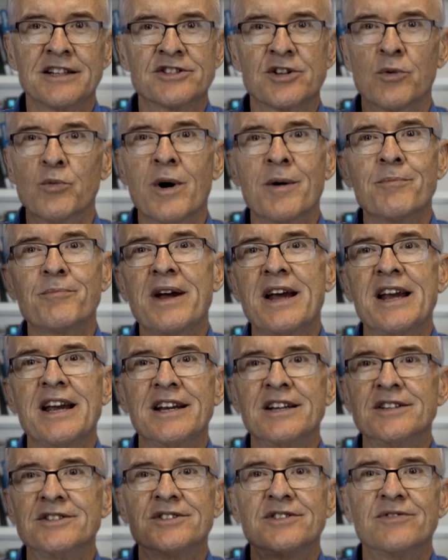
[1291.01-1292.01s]
It's a
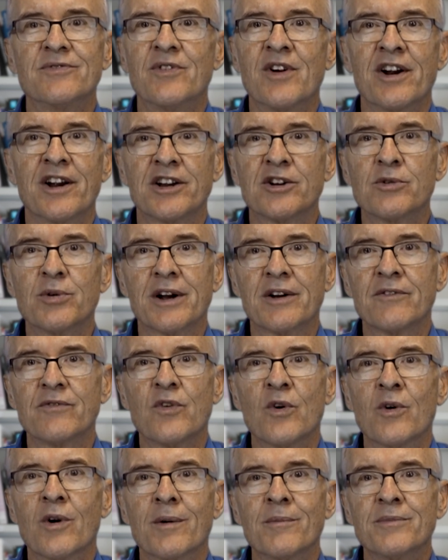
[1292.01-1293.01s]
one-page, very quick
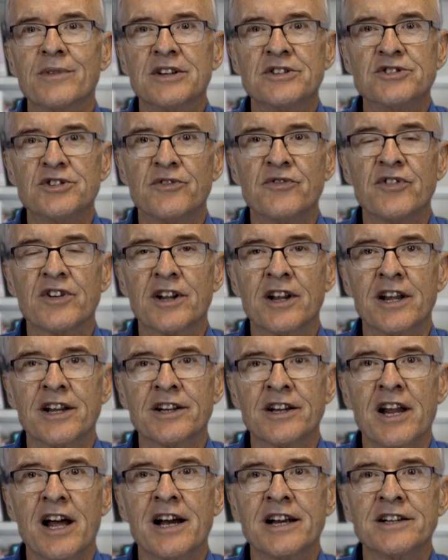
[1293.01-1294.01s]
form that you fill
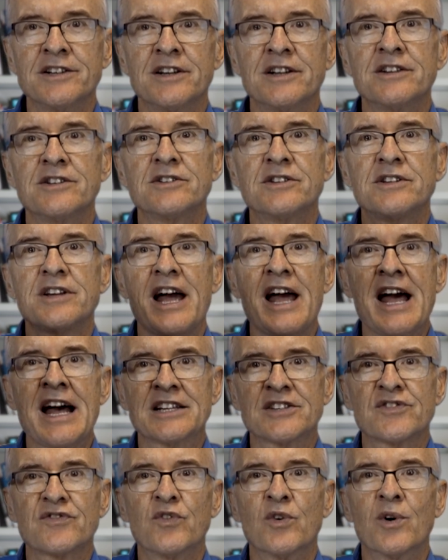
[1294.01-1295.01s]
online to
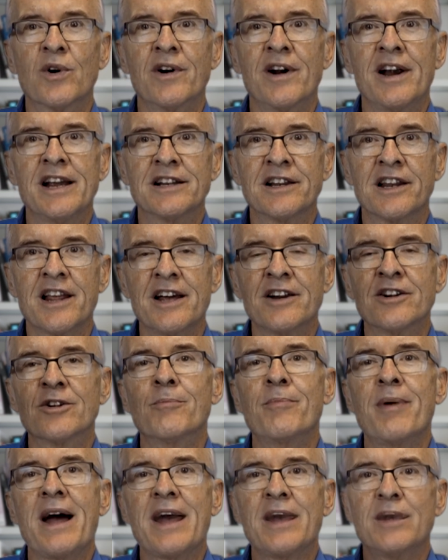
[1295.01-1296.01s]
ask for a letter
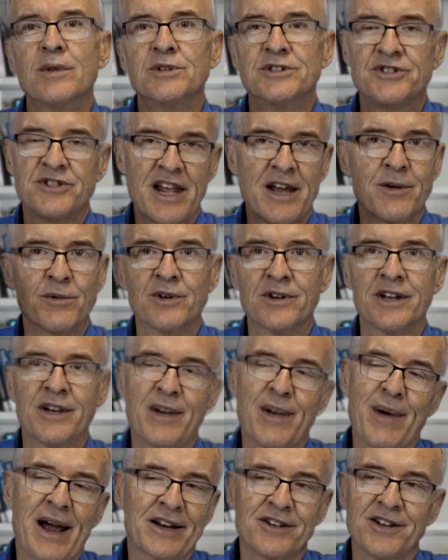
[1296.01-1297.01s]
back, which they will
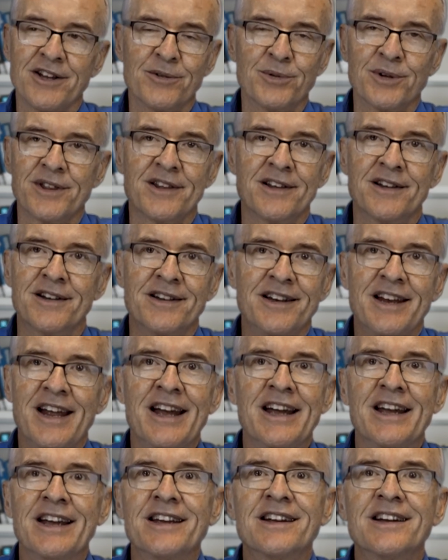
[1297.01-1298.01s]
get back to you within a
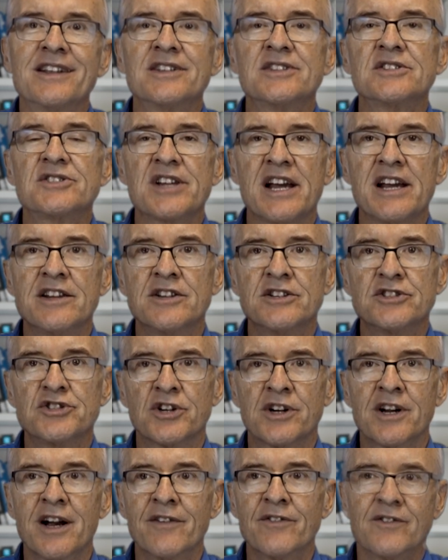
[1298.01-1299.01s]
day saying that
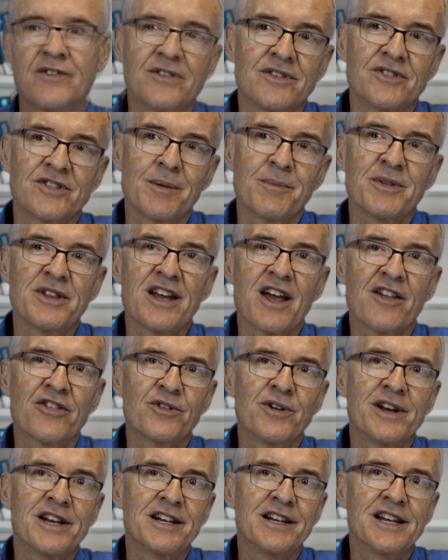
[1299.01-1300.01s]
you're covered. Some of the
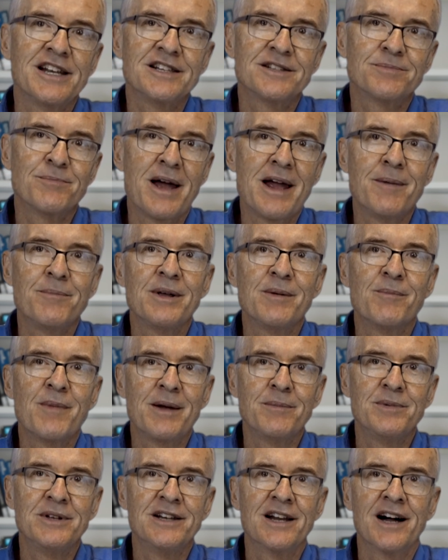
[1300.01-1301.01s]
other entities, maybe,
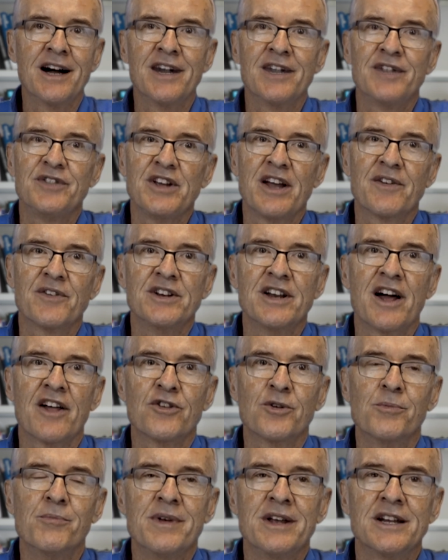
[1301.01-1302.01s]
maybe not. If you have
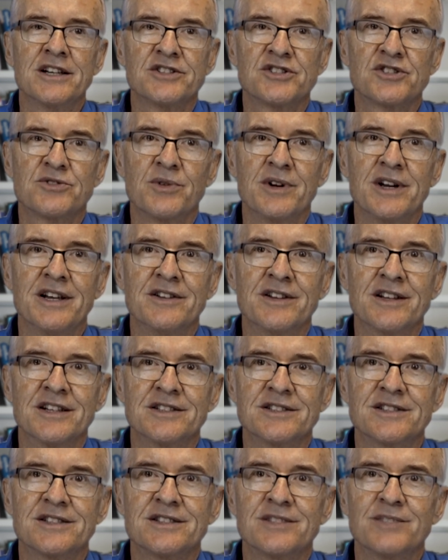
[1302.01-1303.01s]
another ministry
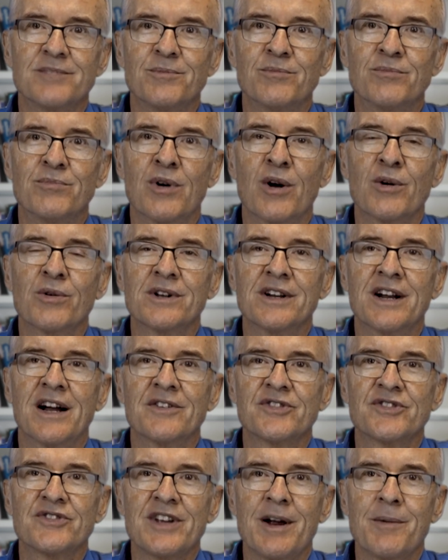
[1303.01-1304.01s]
that's broken
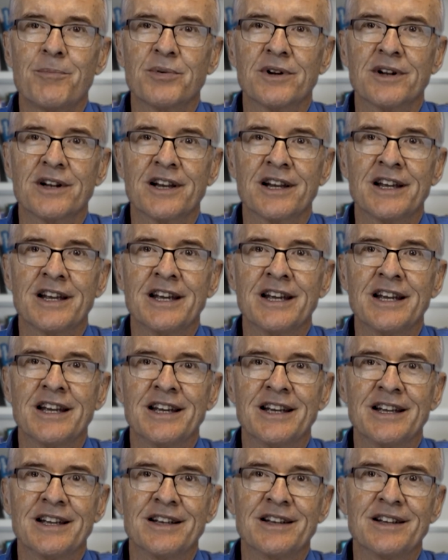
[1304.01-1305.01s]
off
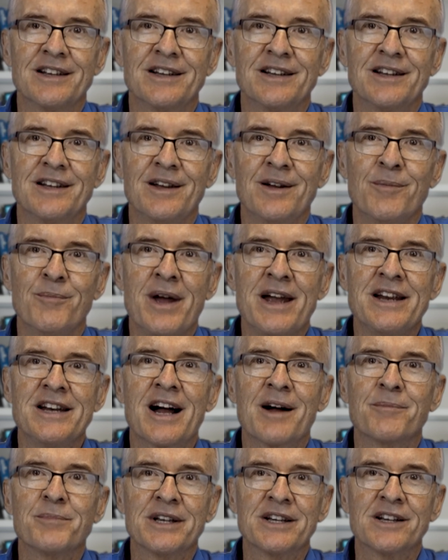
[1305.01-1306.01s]
separately, it may
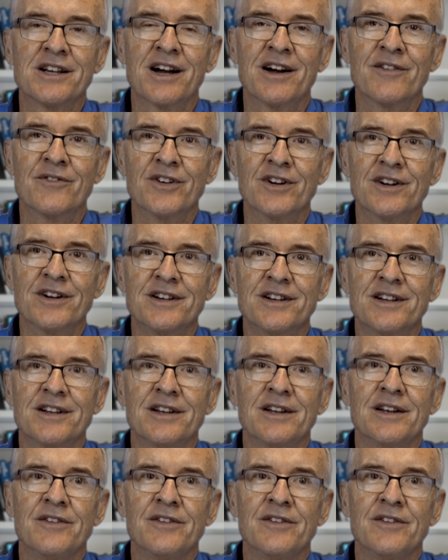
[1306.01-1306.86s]
not be covered.